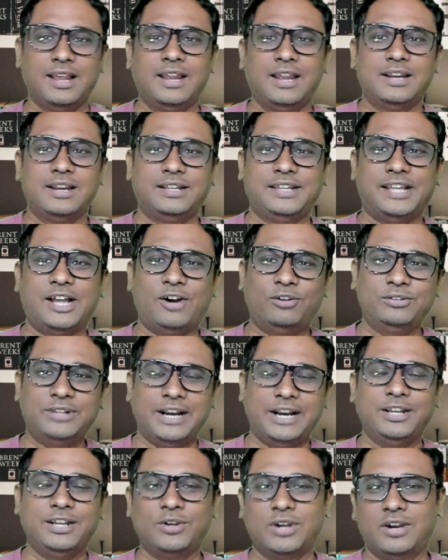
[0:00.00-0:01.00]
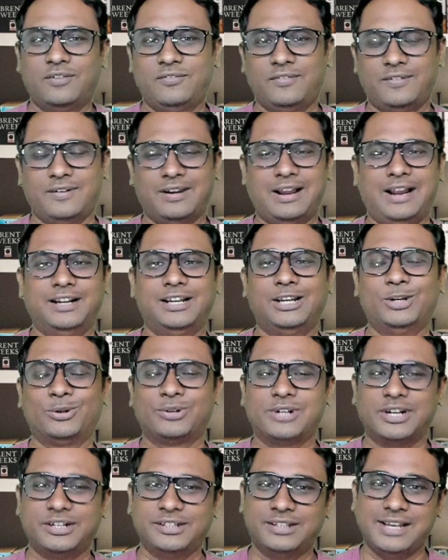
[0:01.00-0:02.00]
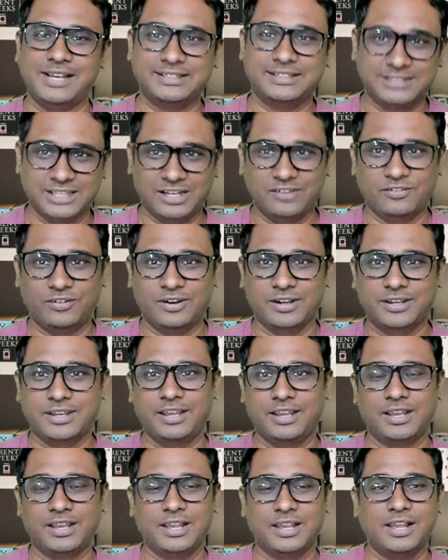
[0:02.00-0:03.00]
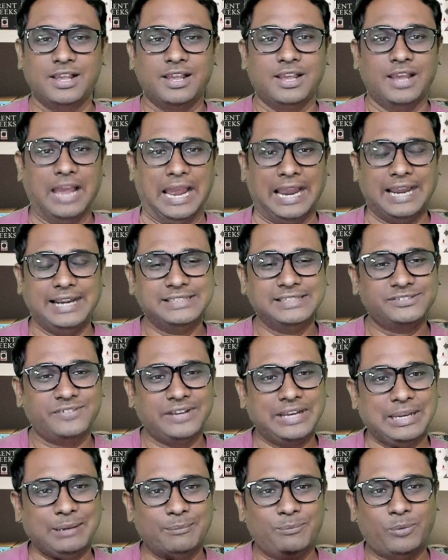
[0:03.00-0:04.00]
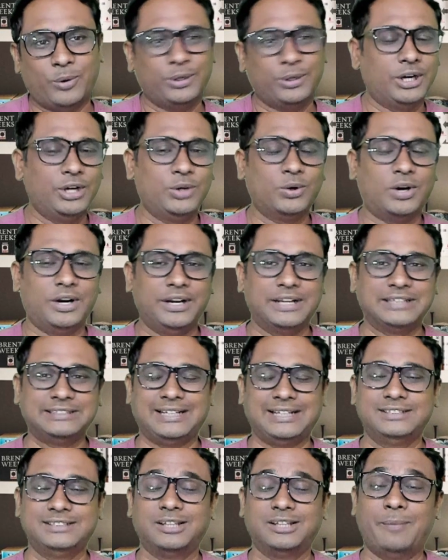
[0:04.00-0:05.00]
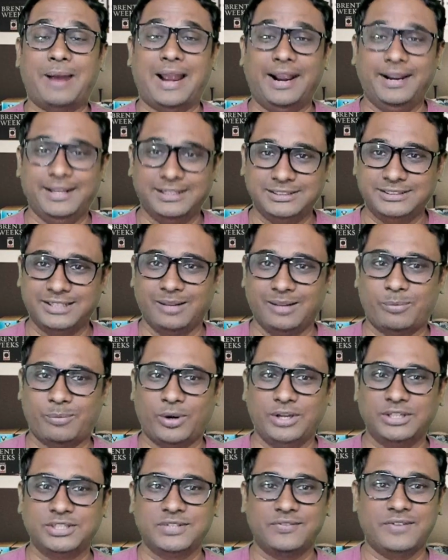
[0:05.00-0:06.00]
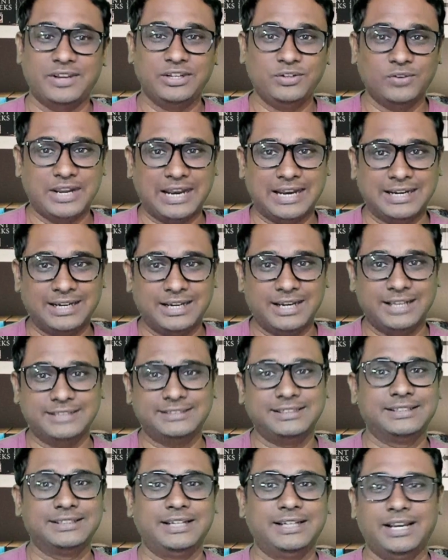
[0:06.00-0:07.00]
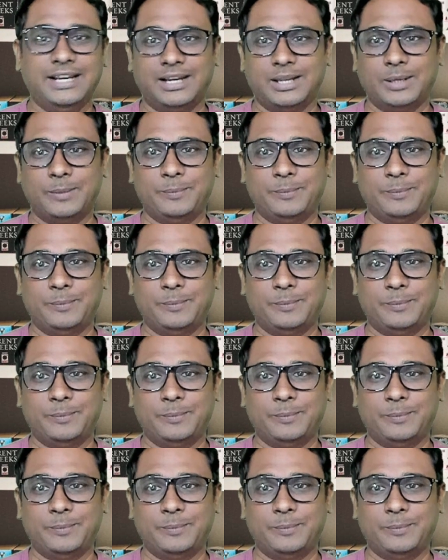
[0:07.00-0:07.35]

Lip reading: Now that you have had a look at the Excel working, it is very important to understand some additional points when you are analyzing the data.